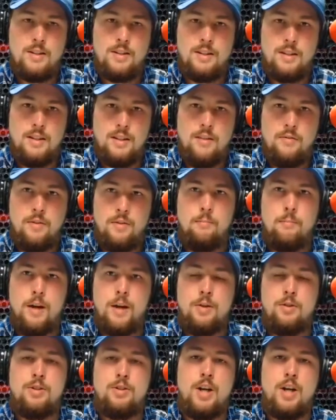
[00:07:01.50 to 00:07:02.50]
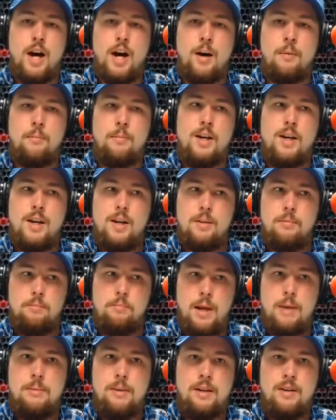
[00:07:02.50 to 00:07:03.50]
an even better job,
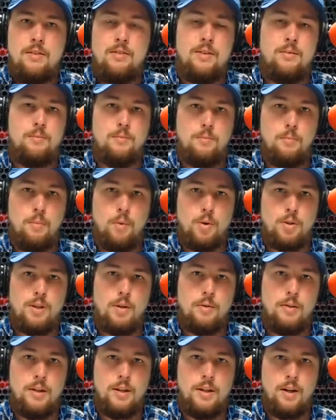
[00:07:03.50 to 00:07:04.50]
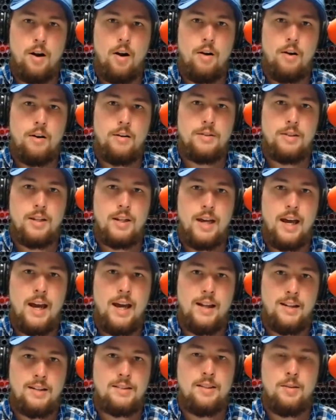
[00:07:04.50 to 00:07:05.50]
maybe even more so than the Guardians of the
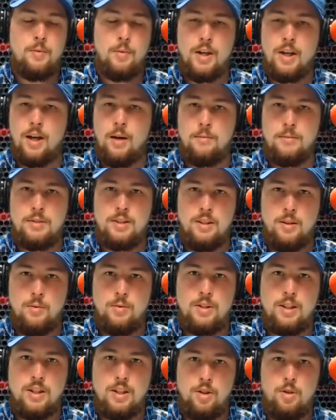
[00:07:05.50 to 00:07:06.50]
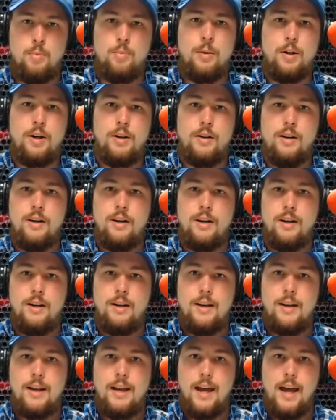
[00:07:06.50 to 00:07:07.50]
Galaxy when it comes to using humor.
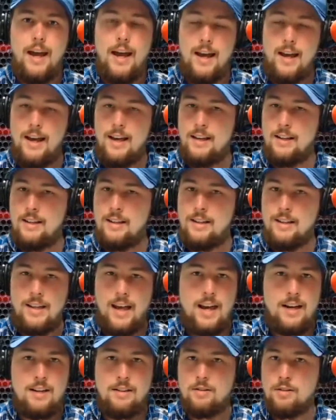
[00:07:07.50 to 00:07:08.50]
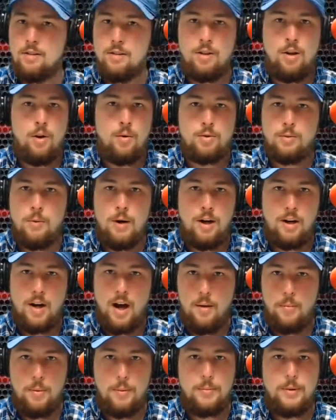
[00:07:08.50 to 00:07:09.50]
And that is no small
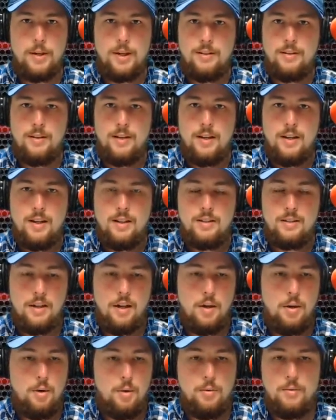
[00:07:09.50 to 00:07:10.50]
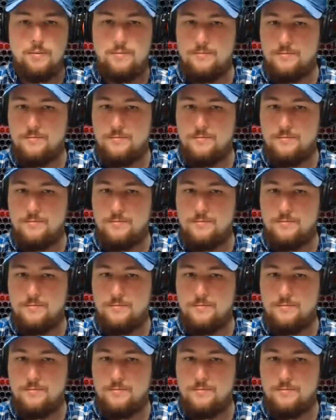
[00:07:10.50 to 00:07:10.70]
compliment. So